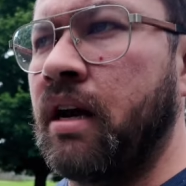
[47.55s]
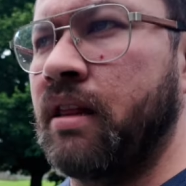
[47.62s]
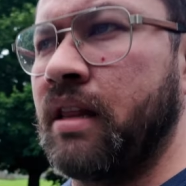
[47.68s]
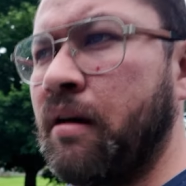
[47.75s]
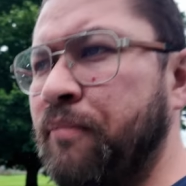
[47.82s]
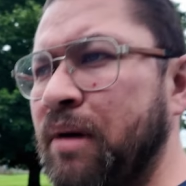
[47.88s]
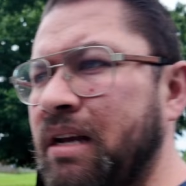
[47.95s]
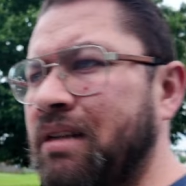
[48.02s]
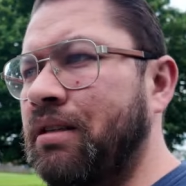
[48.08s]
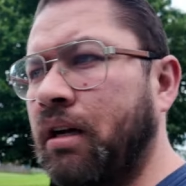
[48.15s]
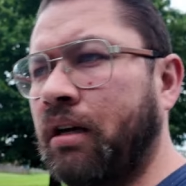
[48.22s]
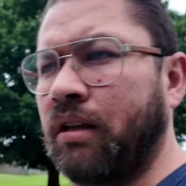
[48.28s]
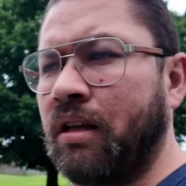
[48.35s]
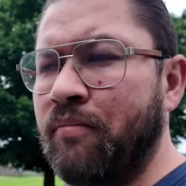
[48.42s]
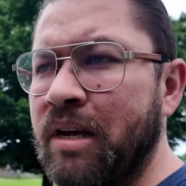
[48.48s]
and that
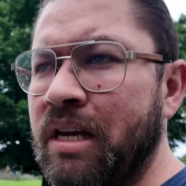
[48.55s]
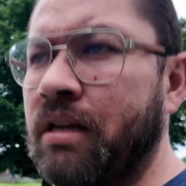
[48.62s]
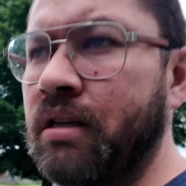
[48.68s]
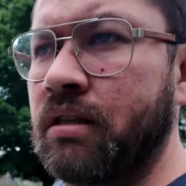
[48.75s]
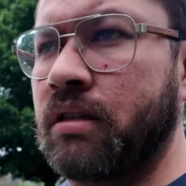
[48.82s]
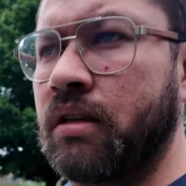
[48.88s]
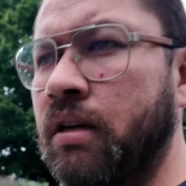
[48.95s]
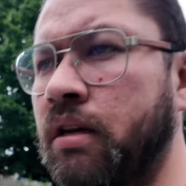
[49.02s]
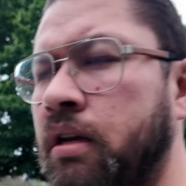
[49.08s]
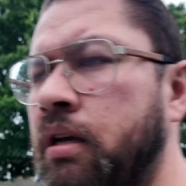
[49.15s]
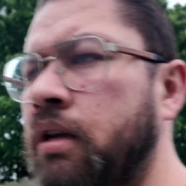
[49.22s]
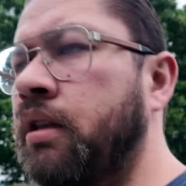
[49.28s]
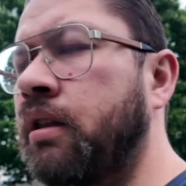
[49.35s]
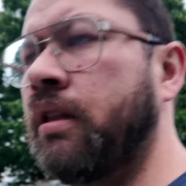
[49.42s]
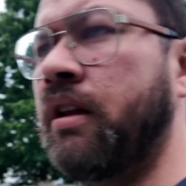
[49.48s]
basically means
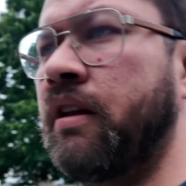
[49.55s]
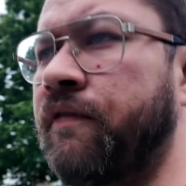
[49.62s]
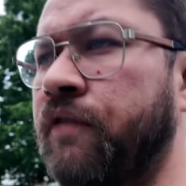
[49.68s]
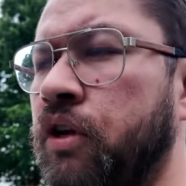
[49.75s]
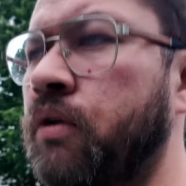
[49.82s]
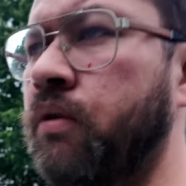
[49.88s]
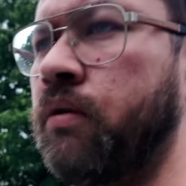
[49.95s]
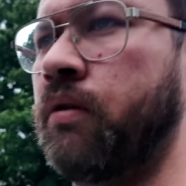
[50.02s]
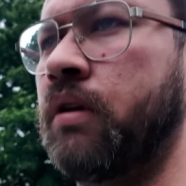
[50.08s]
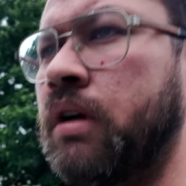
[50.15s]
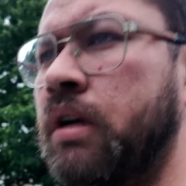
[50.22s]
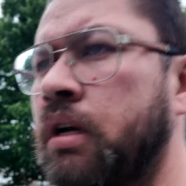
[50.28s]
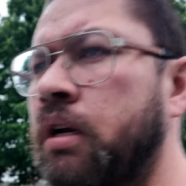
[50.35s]
that if you